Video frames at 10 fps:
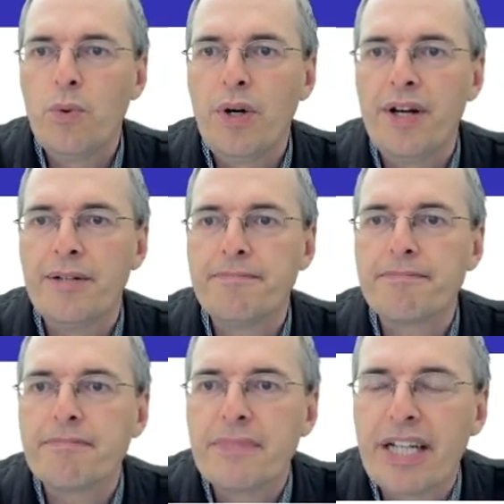
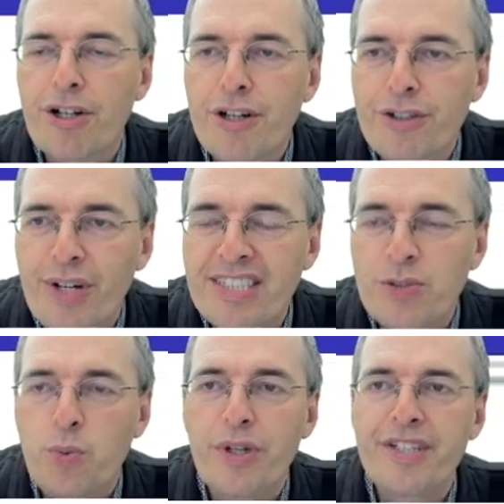Um, in
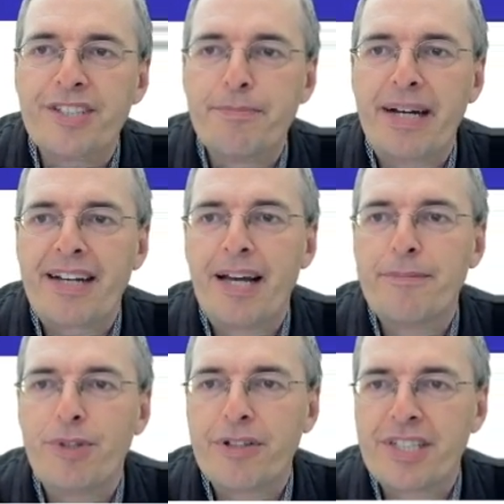contrast, what is
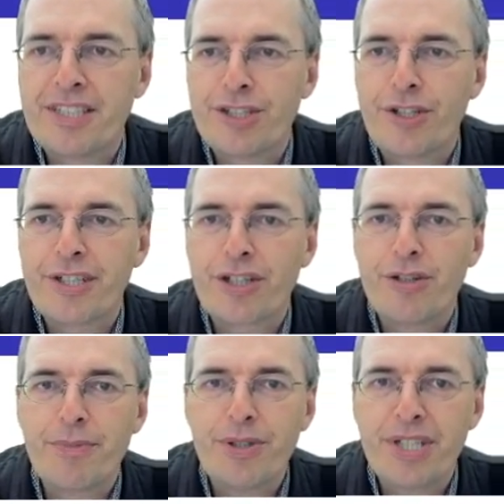MATLAB not? It's not a
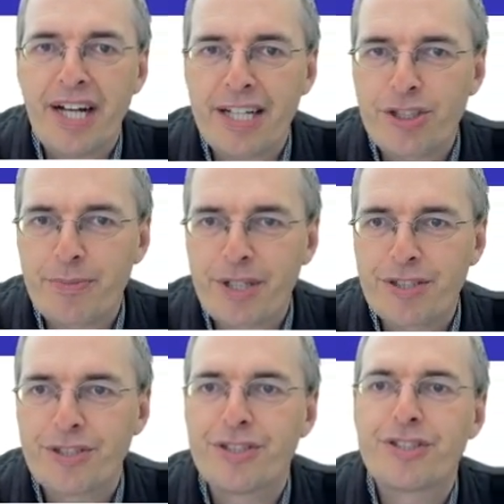computer algebra
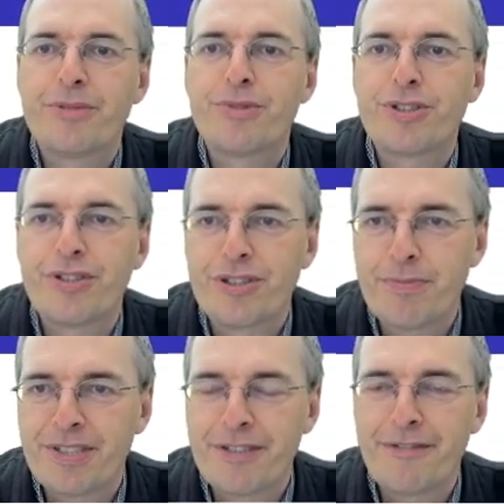system, so it's
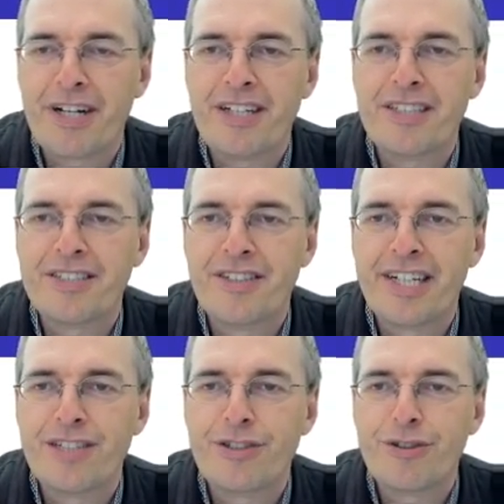specifically
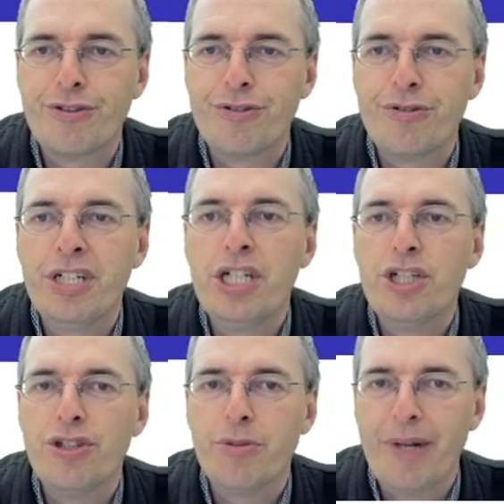designed to do
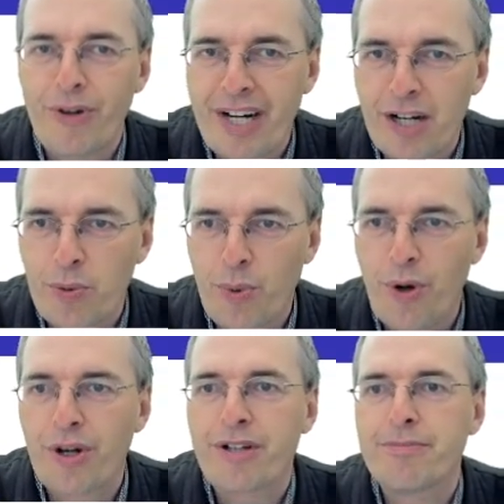numerical
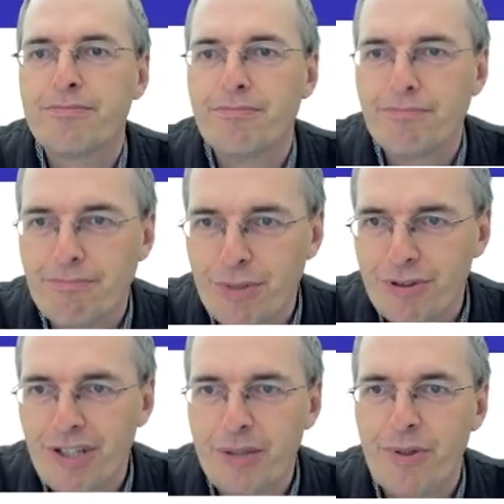work,
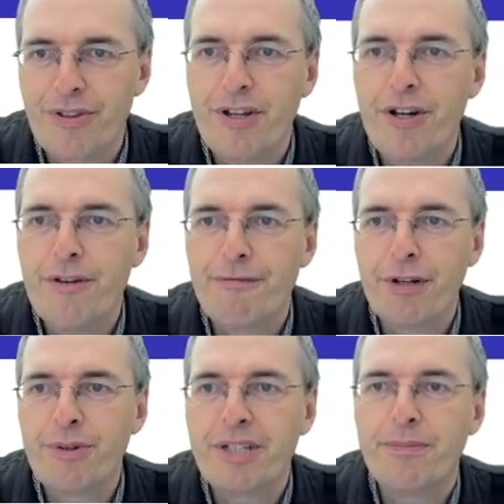mostly with
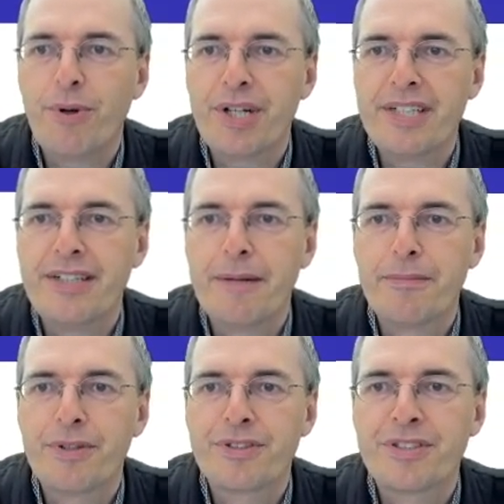floating point
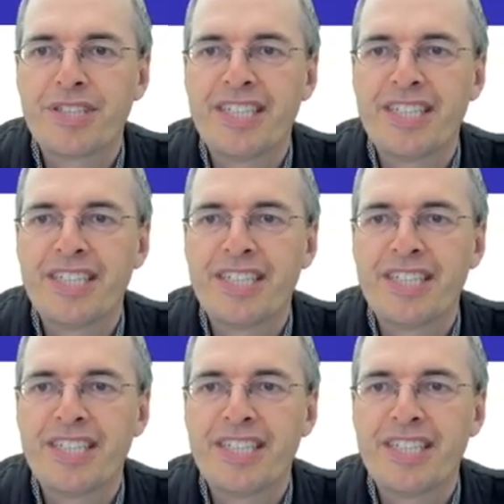numbers.